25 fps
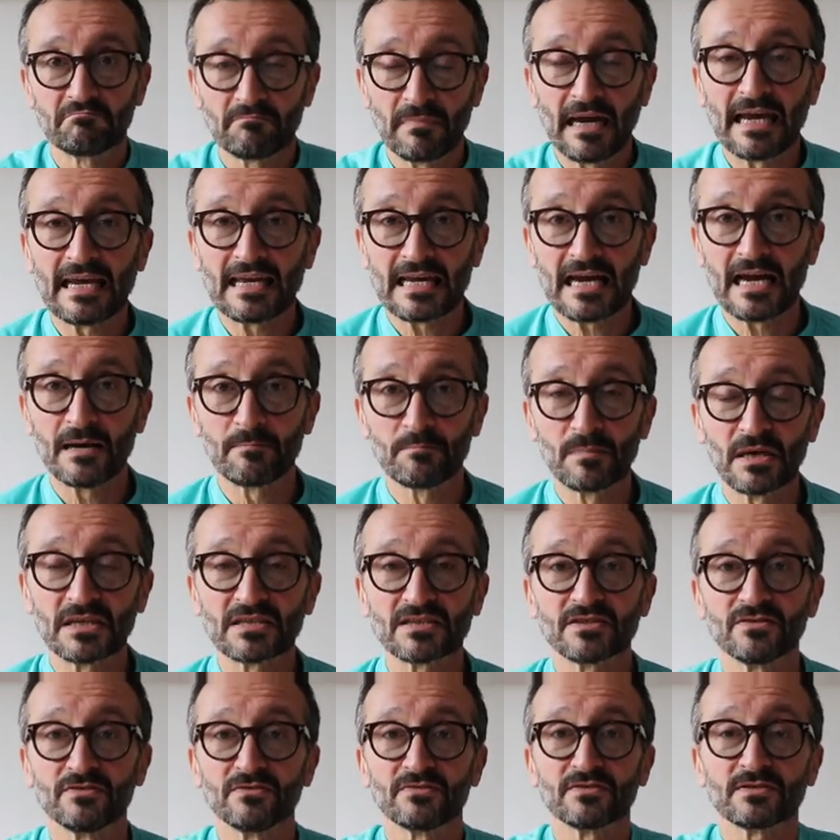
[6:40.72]
make our
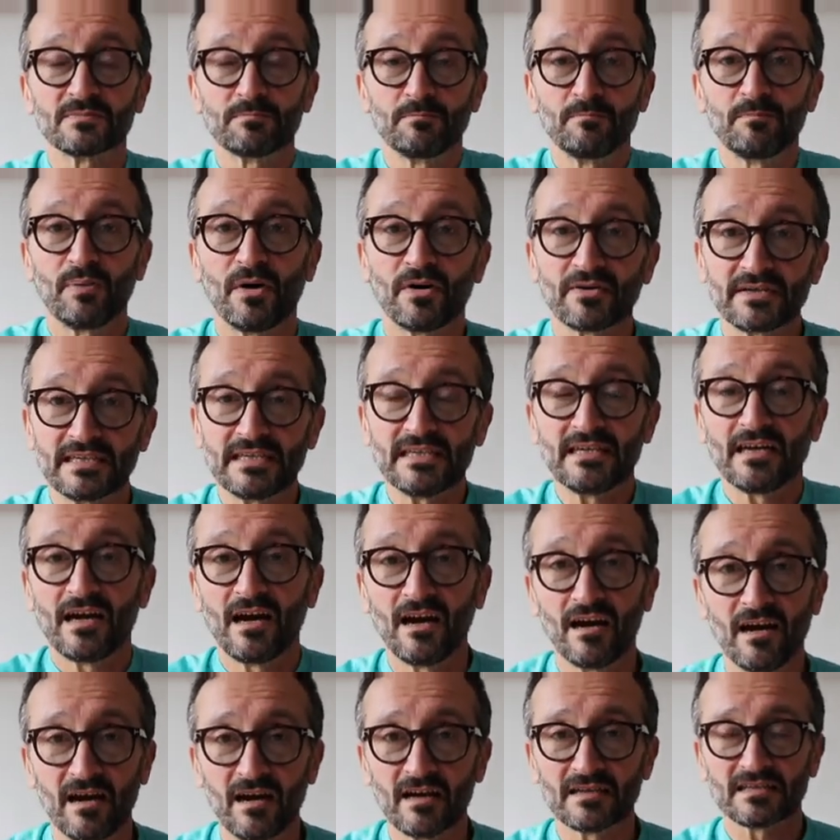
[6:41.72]
muscles, body,
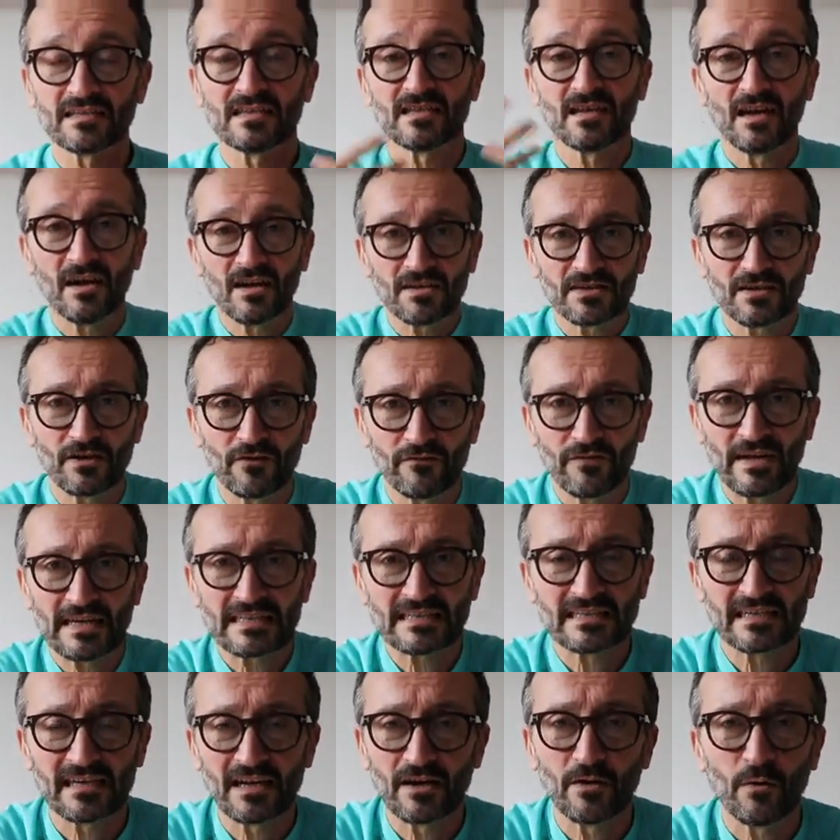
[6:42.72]
heart,
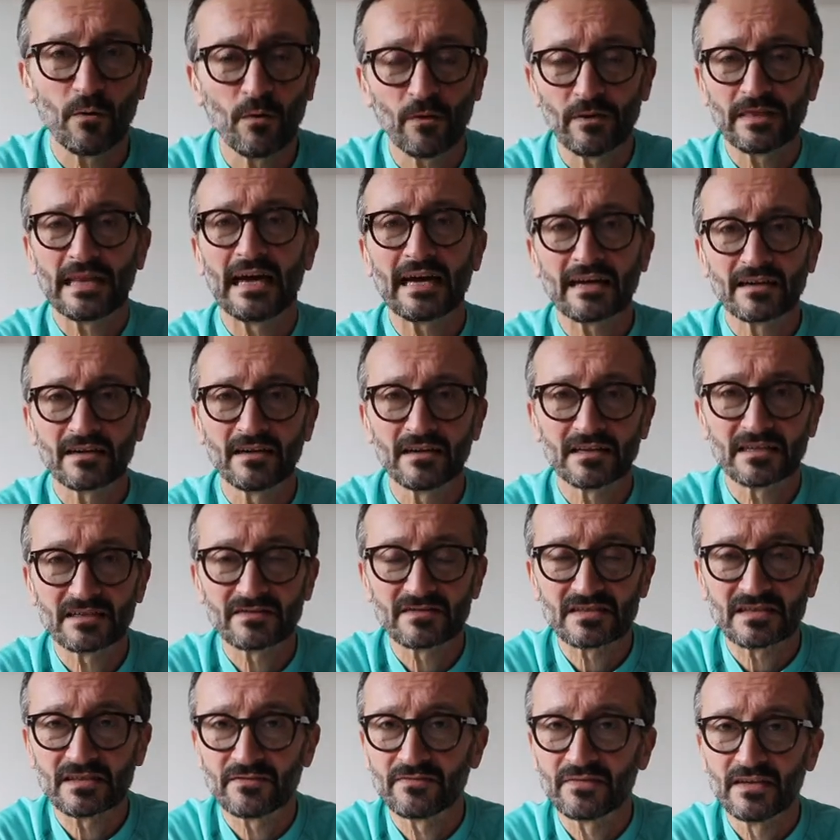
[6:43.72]
cardiovascular, all that kind of
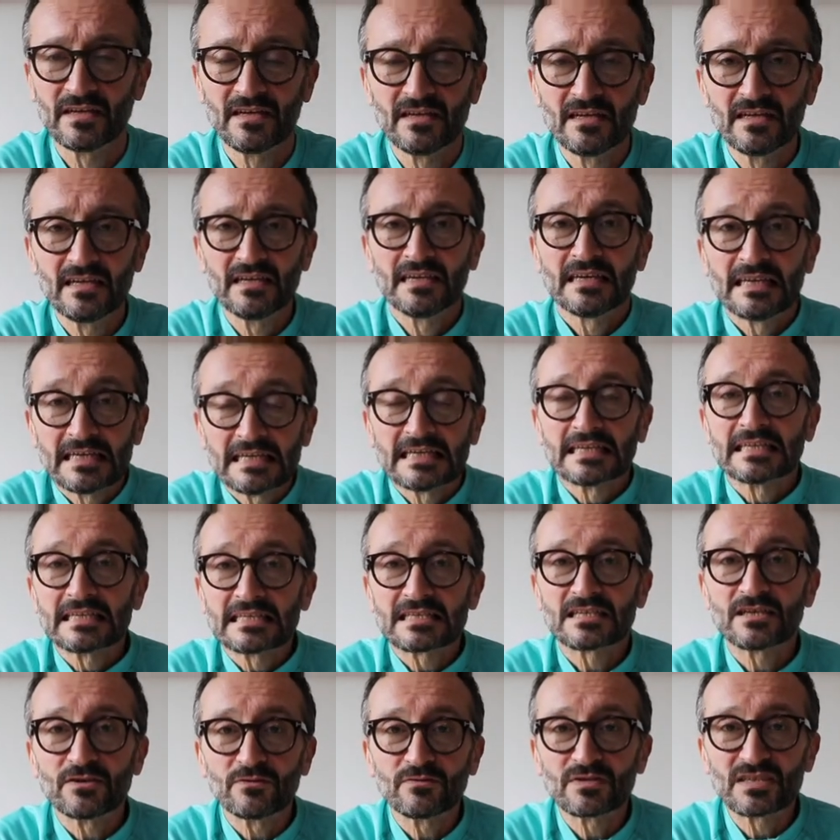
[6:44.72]
stuff,
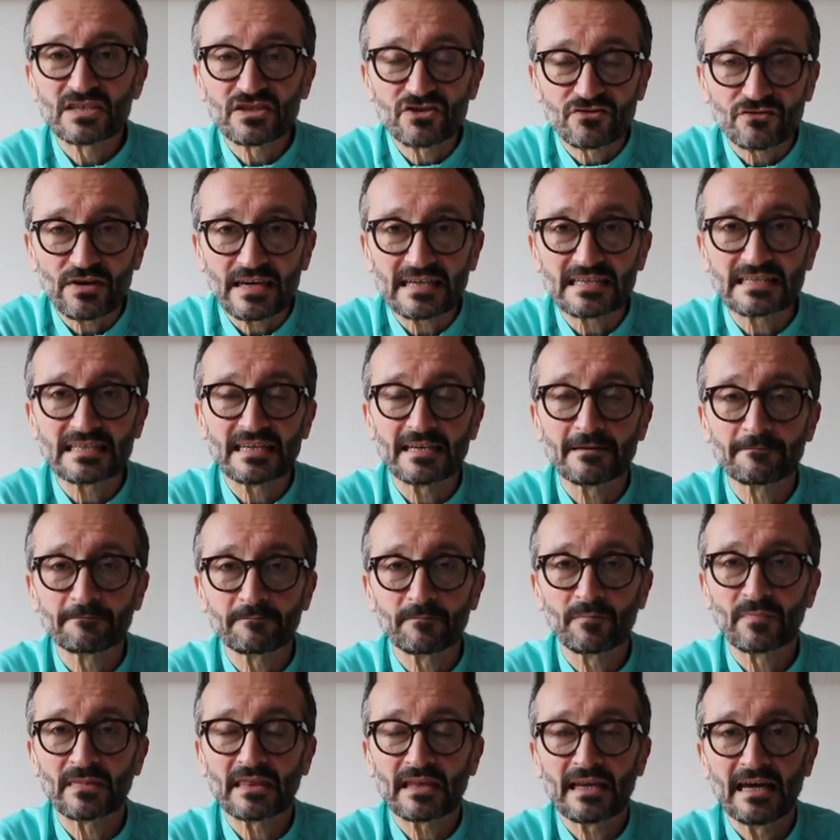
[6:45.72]
to stress it
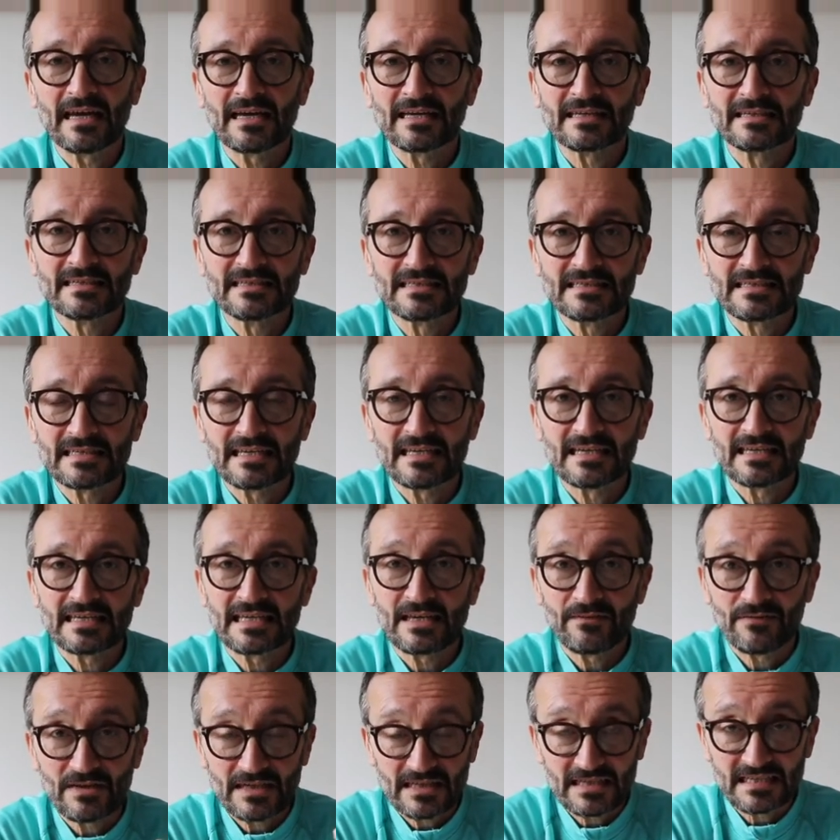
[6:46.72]
and
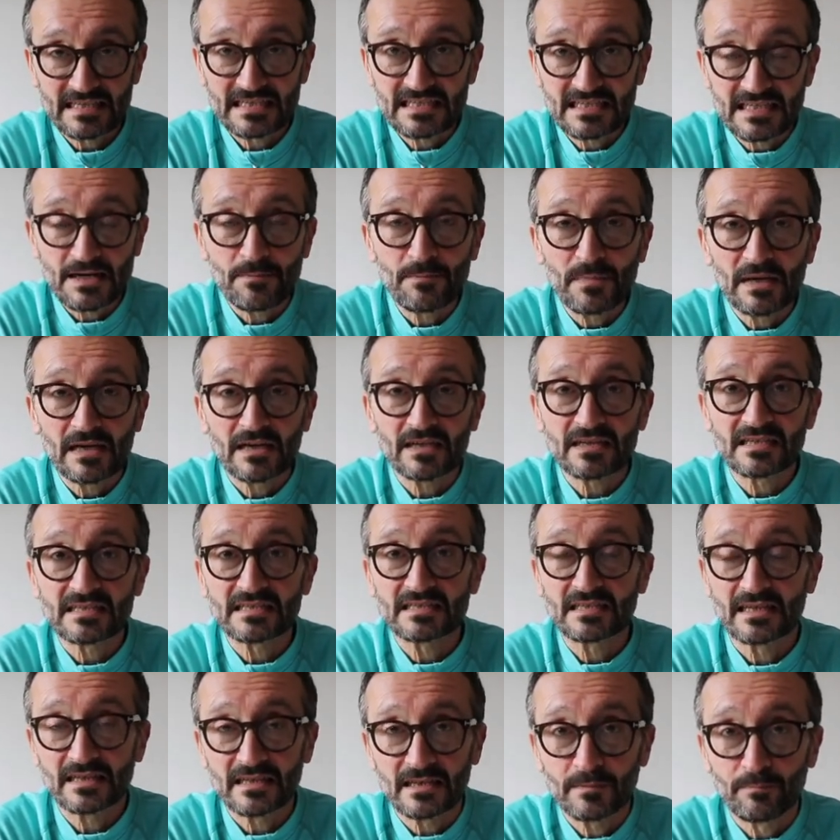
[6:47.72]
give it the
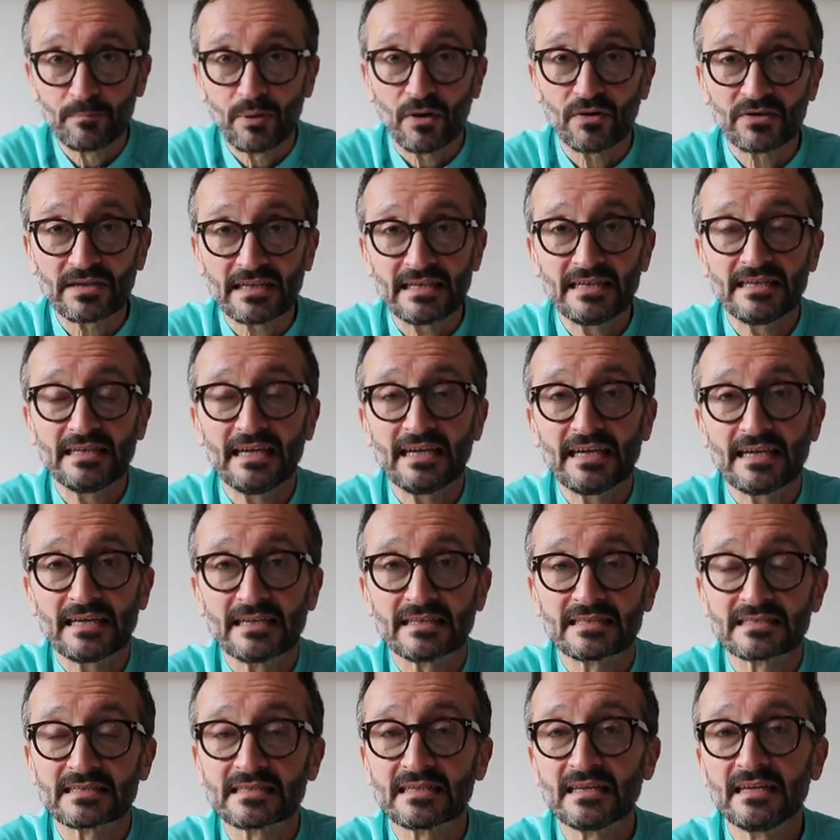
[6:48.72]
stimulus that the body
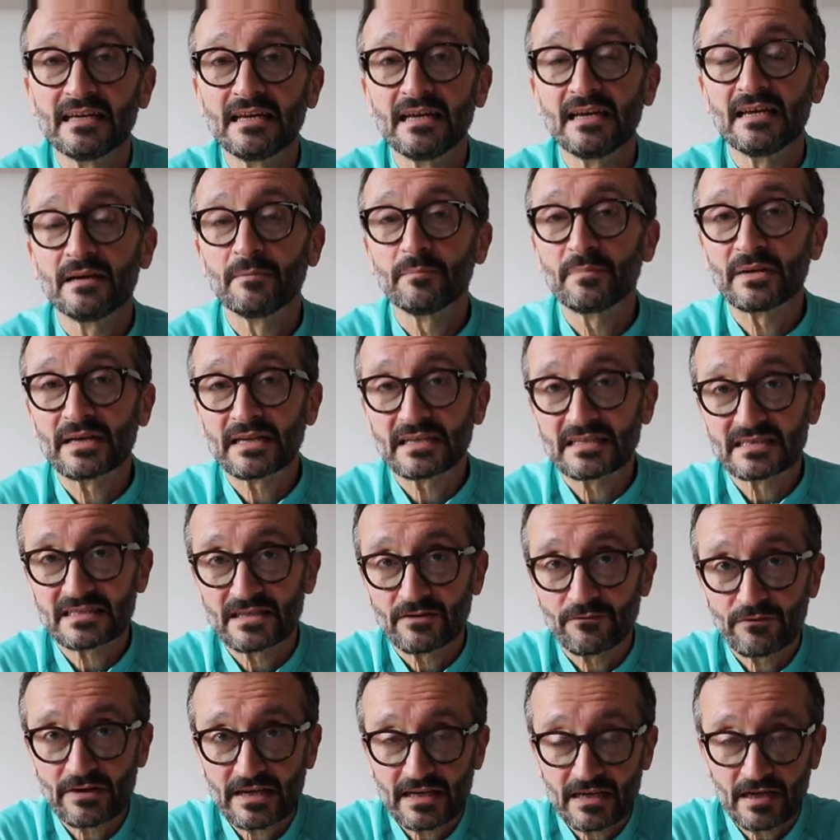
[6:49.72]
needs. But it's
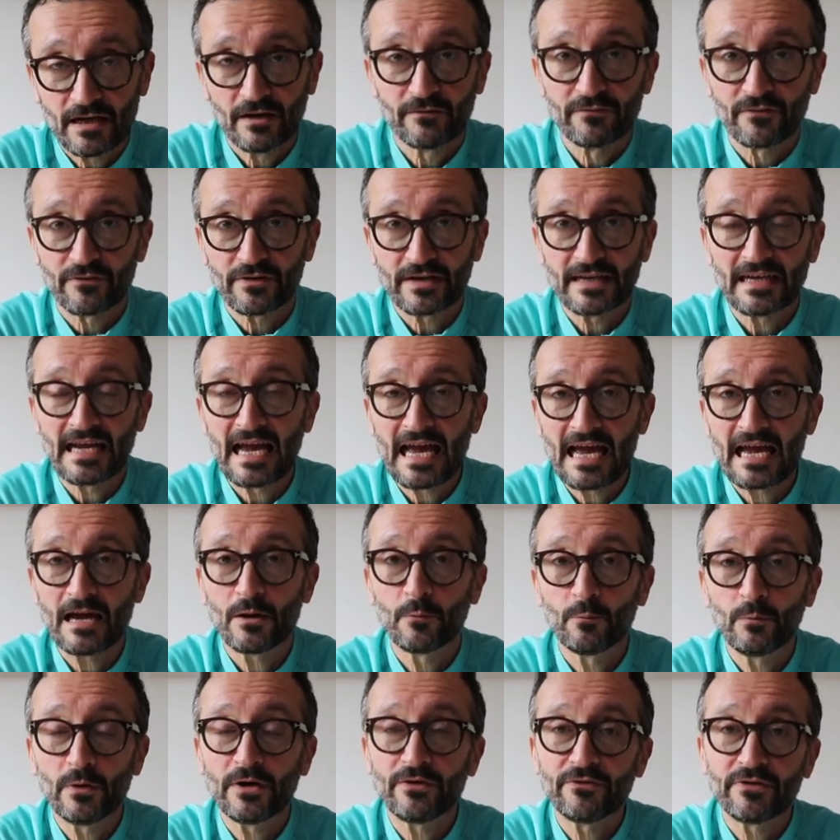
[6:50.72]
the recovery,
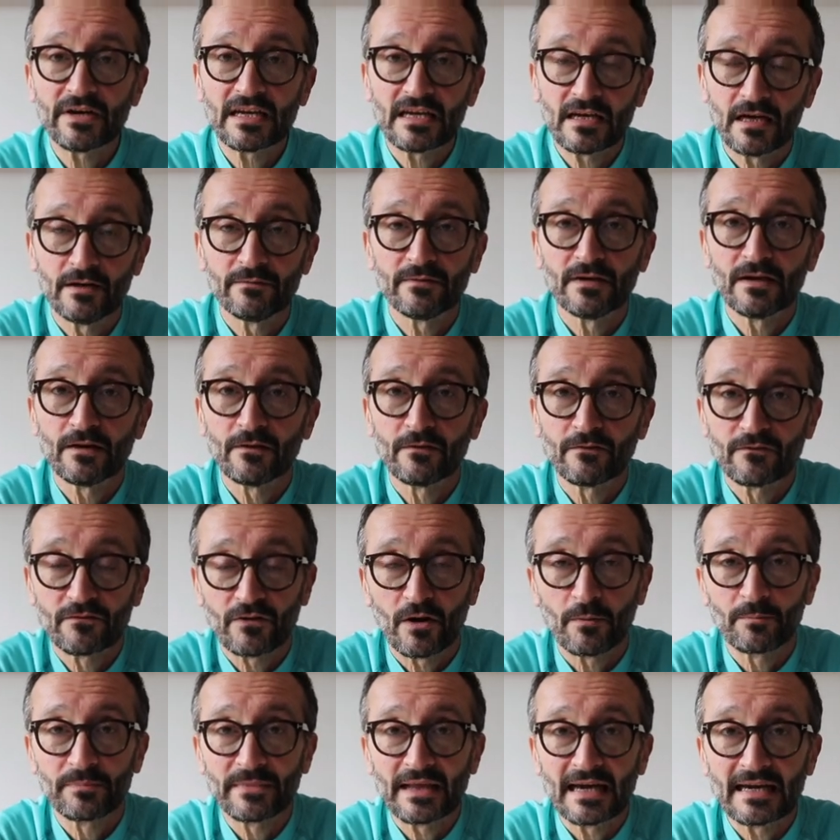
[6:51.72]
how we recover
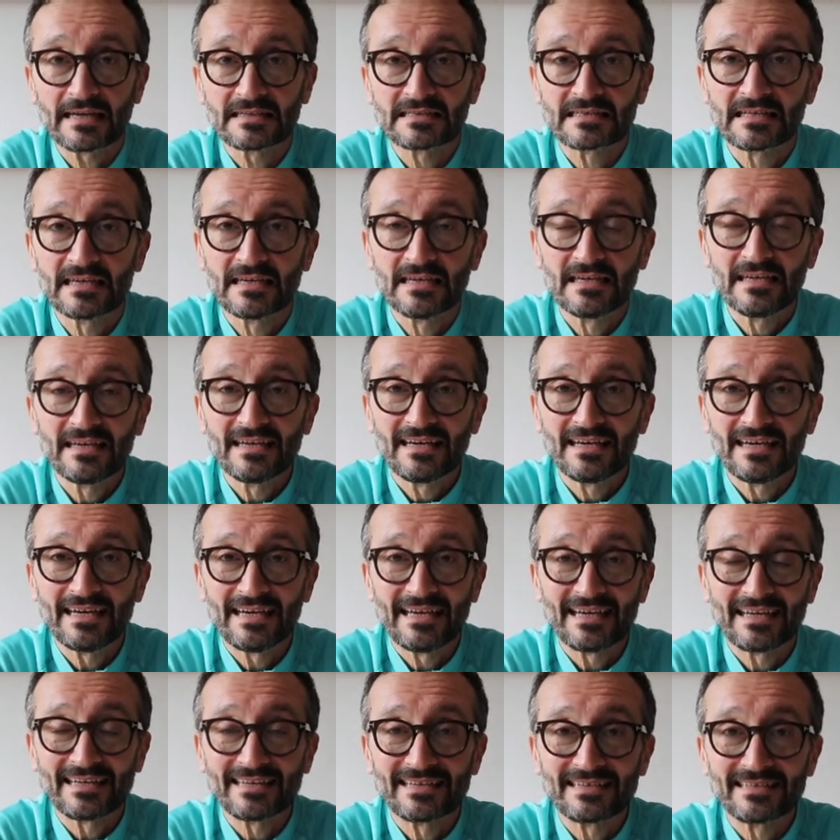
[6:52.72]
from that
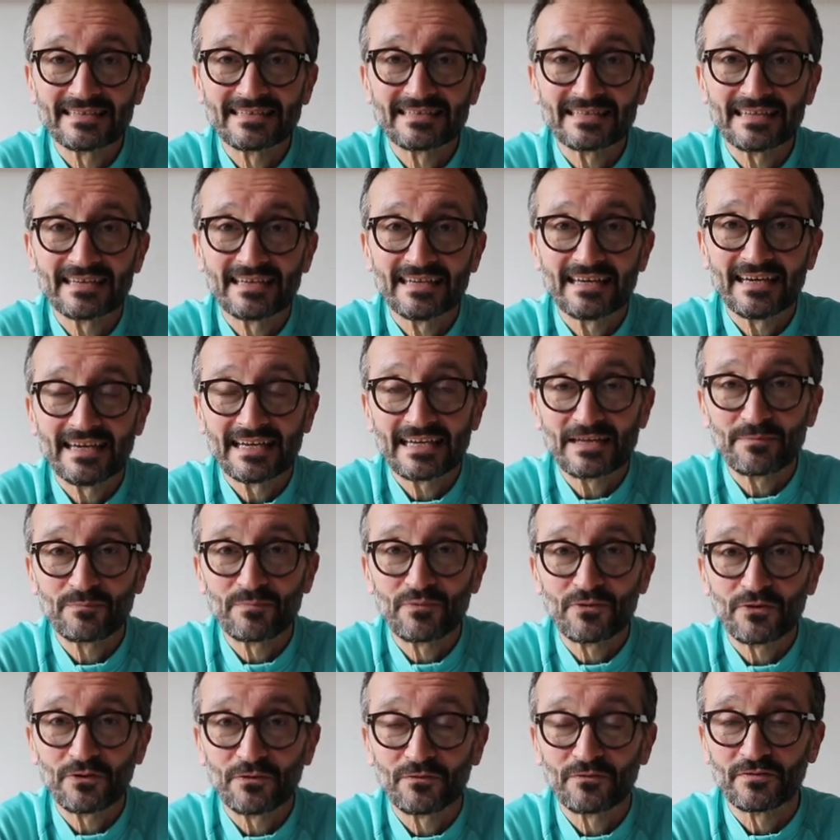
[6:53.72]
and
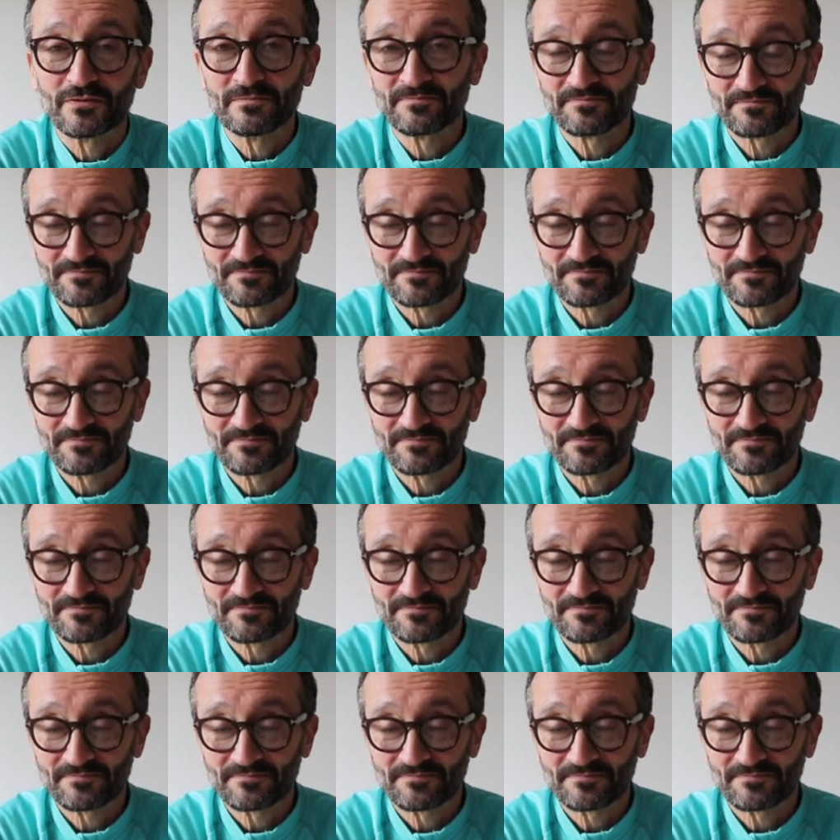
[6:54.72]
improve.